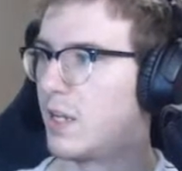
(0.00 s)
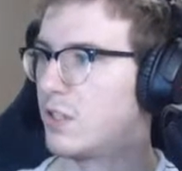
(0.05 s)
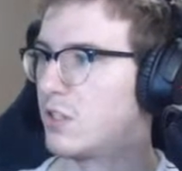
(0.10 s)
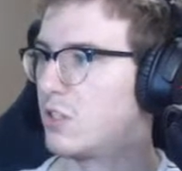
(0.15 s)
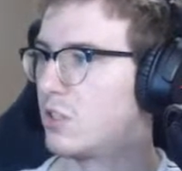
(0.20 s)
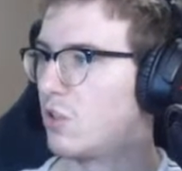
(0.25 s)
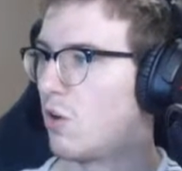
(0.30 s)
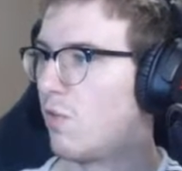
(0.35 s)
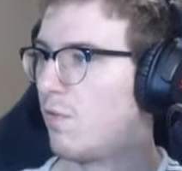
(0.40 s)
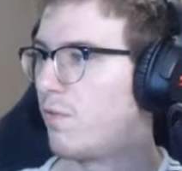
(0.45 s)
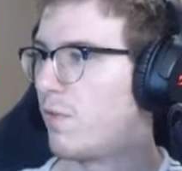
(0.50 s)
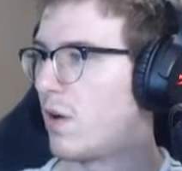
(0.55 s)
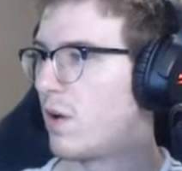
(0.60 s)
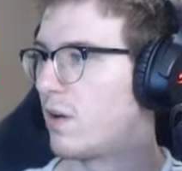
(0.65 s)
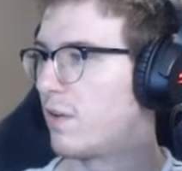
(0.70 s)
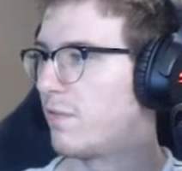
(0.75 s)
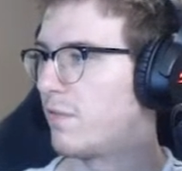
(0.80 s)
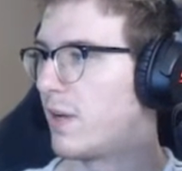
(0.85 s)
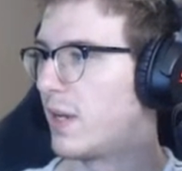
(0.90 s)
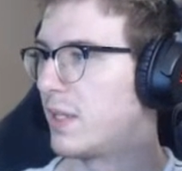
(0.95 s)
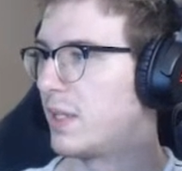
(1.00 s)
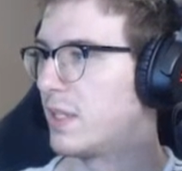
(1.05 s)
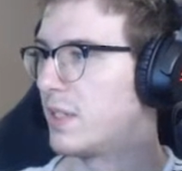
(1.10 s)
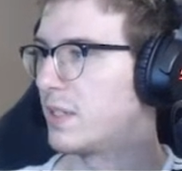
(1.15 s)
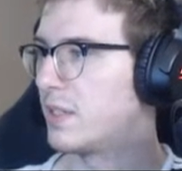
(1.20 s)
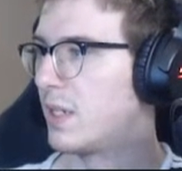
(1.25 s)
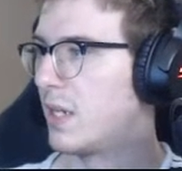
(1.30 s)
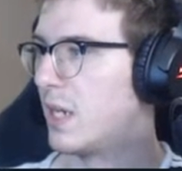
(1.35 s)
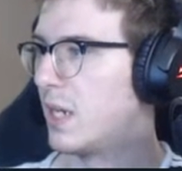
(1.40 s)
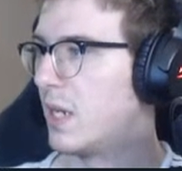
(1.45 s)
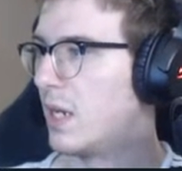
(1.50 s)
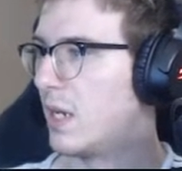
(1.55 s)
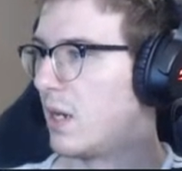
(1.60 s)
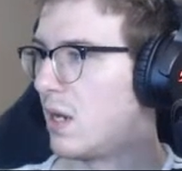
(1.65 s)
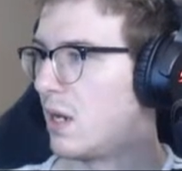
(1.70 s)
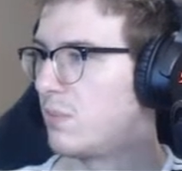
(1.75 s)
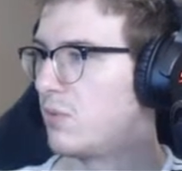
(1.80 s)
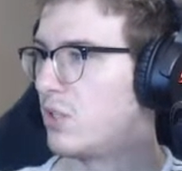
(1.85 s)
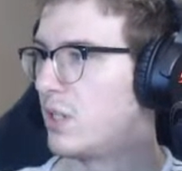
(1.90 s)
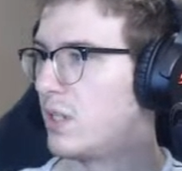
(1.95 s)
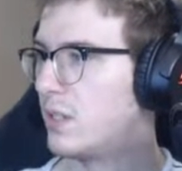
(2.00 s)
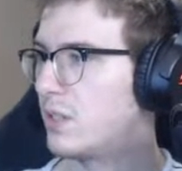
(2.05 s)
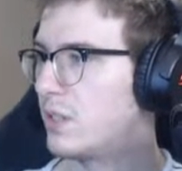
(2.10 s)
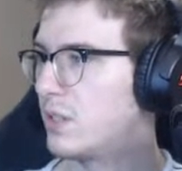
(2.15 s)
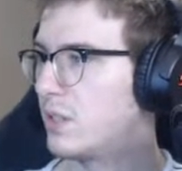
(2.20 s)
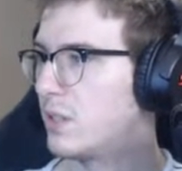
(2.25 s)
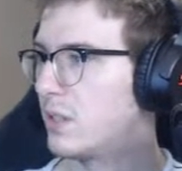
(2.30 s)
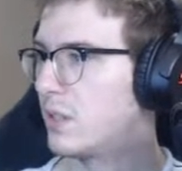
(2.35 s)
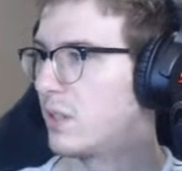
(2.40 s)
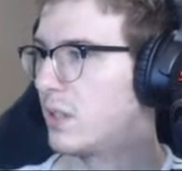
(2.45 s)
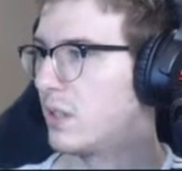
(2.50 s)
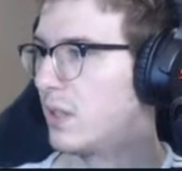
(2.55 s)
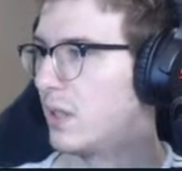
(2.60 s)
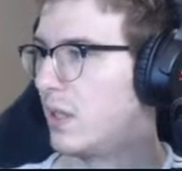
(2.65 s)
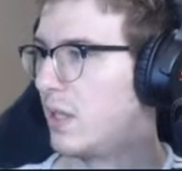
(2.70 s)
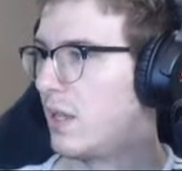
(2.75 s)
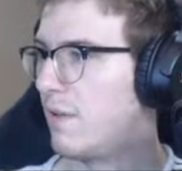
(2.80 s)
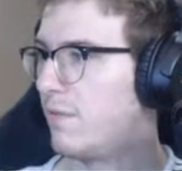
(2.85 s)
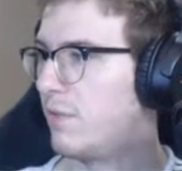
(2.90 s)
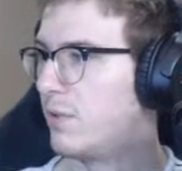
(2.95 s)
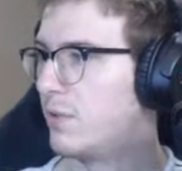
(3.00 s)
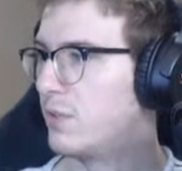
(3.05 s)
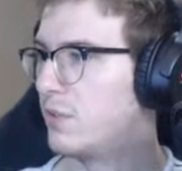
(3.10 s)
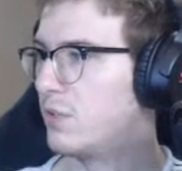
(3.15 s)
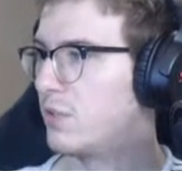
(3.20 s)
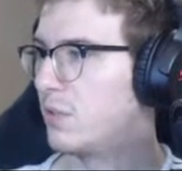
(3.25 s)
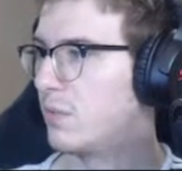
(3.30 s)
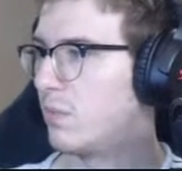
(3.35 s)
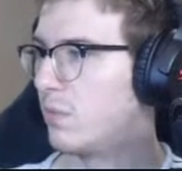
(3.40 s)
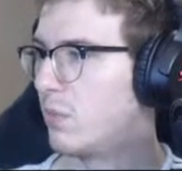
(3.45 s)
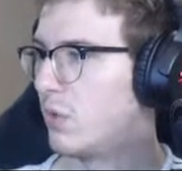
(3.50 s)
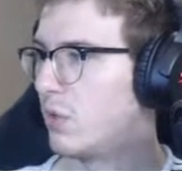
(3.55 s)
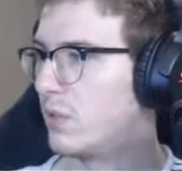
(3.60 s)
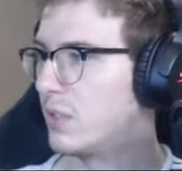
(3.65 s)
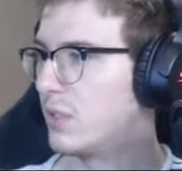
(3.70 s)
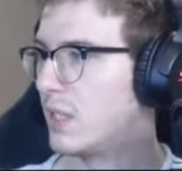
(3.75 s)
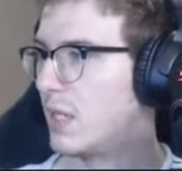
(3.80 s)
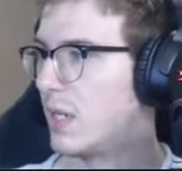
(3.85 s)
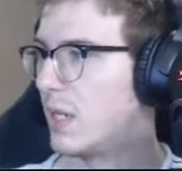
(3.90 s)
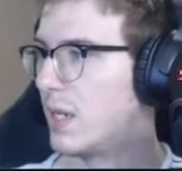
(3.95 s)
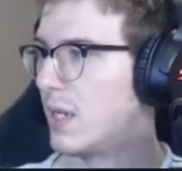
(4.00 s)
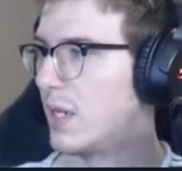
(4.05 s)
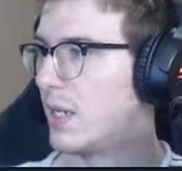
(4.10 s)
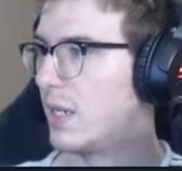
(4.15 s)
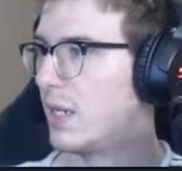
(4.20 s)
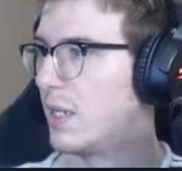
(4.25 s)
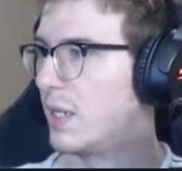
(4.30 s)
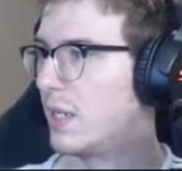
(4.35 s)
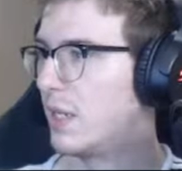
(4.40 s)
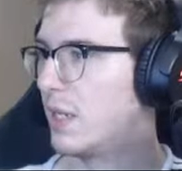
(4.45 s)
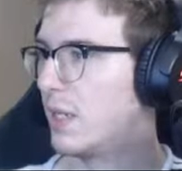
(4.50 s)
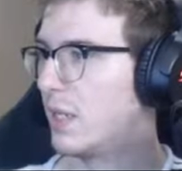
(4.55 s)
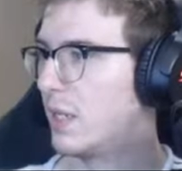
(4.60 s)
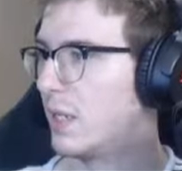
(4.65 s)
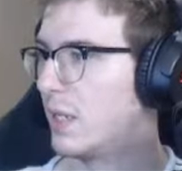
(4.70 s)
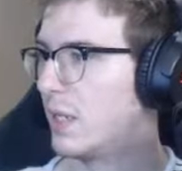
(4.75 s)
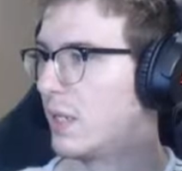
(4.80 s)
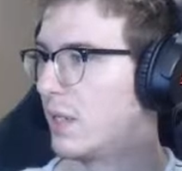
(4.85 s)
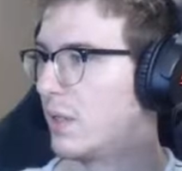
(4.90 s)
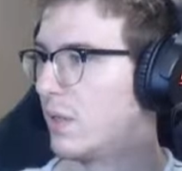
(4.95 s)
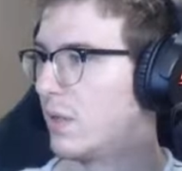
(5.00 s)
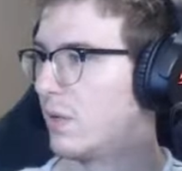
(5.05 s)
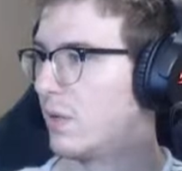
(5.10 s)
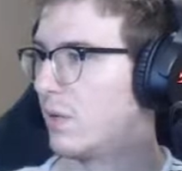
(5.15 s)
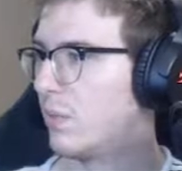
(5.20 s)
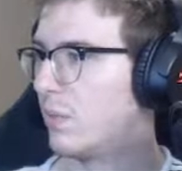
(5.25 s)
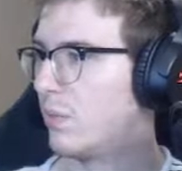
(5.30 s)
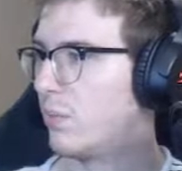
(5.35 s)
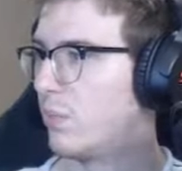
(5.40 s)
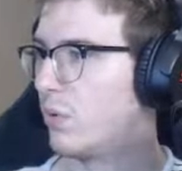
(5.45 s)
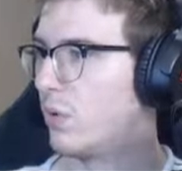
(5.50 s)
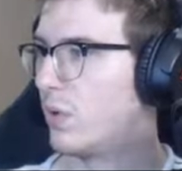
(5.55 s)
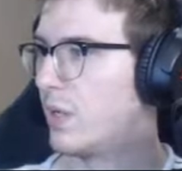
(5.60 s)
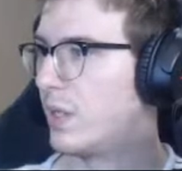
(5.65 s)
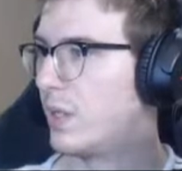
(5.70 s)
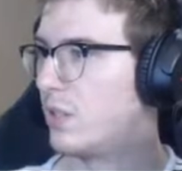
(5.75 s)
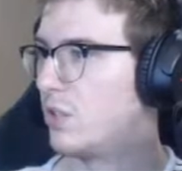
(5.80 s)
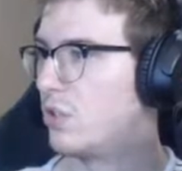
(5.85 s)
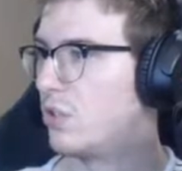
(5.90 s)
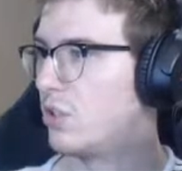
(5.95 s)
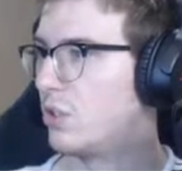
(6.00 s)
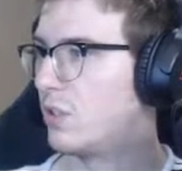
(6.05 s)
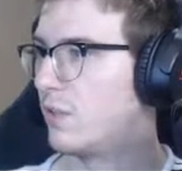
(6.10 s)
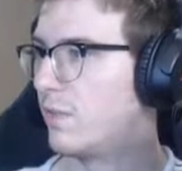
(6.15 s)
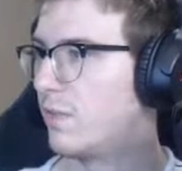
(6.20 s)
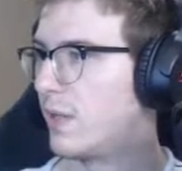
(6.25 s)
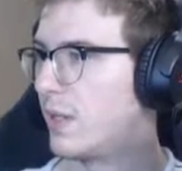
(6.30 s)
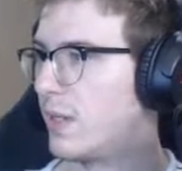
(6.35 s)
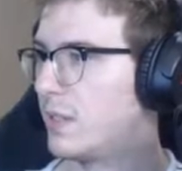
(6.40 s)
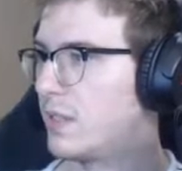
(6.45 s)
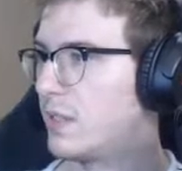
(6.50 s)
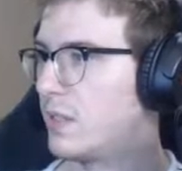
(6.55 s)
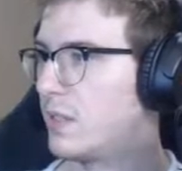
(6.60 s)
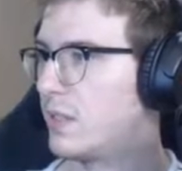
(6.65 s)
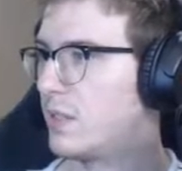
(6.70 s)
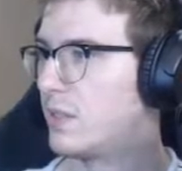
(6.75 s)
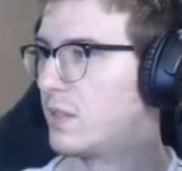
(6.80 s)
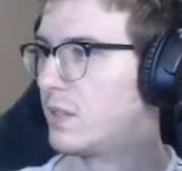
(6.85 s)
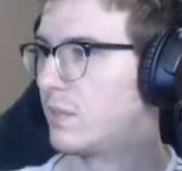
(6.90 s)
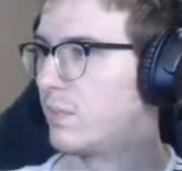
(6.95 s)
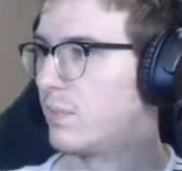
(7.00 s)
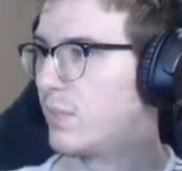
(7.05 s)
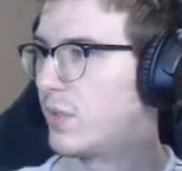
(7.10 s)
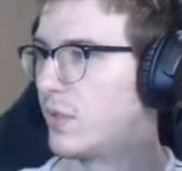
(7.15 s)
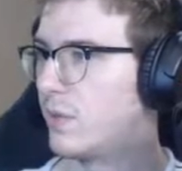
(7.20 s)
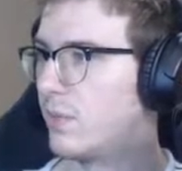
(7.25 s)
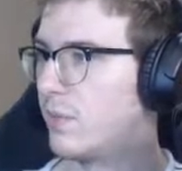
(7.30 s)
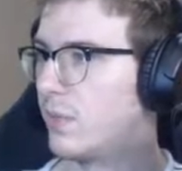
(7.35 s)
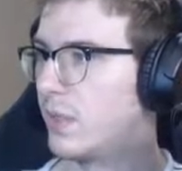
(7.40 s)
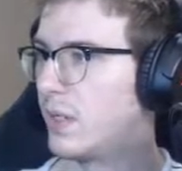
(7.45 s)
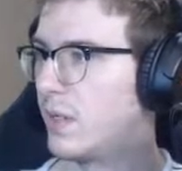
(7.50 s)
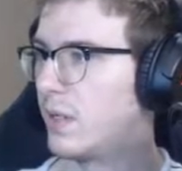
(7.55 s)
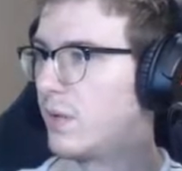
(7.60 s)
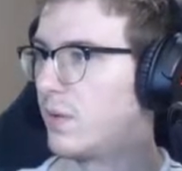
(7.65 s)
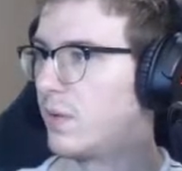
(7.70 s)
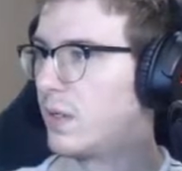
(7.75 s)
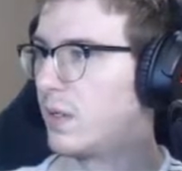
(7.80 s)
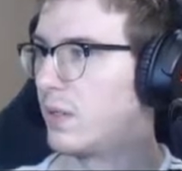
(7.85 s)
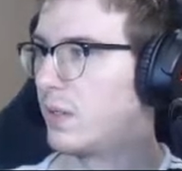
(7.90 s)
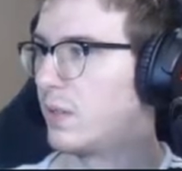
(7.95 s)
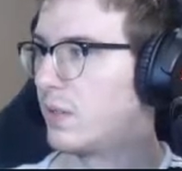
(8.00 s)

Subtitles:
so far to find this. Objects, levels, multi, bridge, devices. Boom, there you are.